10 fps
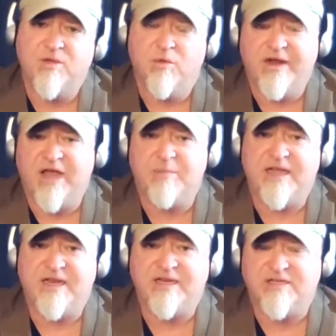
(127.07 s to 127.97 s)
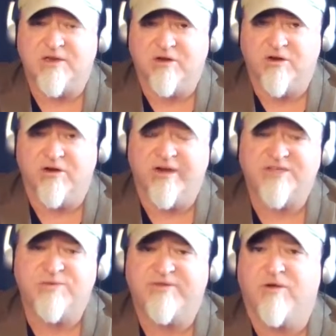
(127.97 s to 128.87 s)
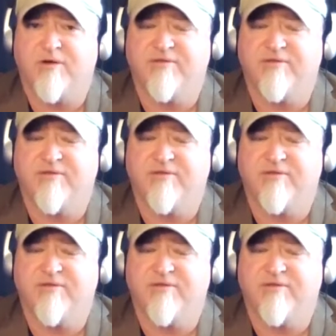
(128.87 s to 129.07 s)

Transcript: we're now beginning to learn as we've heard